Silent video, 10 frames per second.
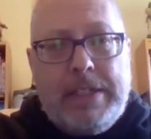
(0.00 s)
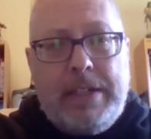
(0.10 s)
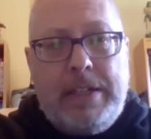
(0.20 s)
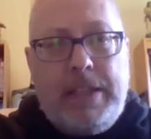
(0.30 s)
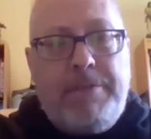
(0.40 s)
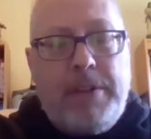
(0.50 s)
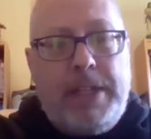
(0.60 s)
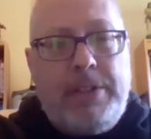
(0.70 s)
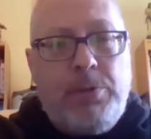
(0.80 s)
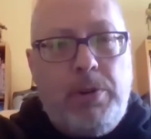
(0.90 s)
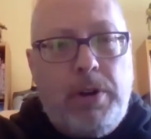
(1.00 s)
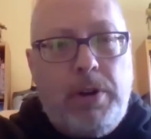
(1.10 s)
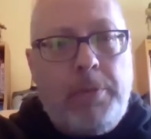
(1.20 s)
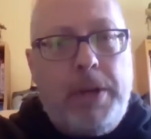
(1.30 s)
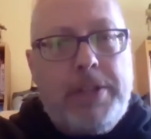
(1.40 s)
gleefully
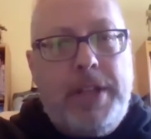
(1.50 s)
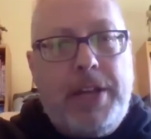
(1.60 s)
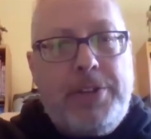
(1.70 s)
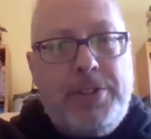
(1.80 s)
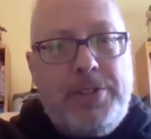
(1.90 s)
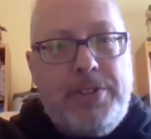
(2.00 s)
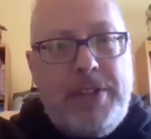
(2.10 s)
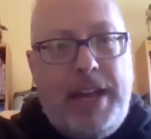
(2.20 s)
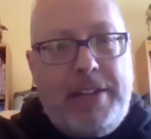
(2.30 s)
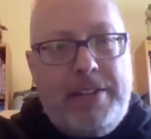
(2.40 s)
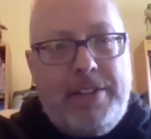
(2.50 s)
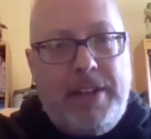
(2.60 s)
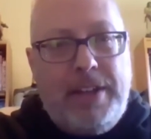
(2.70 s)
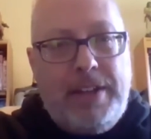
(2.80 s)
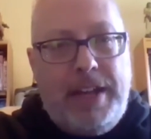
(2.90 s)
twirl our mustaches at
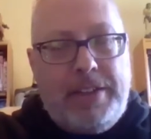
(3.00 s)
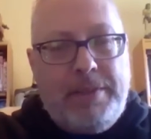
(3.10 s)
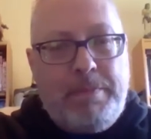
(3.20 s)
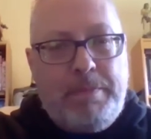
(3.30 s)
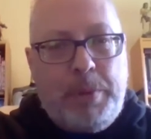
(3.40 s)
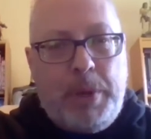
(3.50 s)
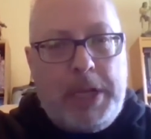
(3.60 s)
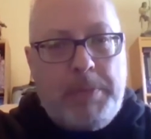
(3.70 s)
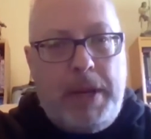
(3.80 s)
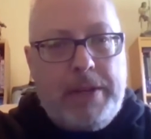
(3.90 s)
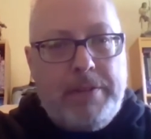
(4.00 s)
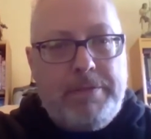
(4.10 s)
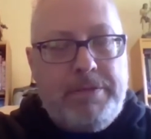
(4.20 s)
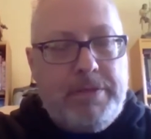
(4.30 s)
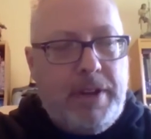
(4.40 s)
the prospect of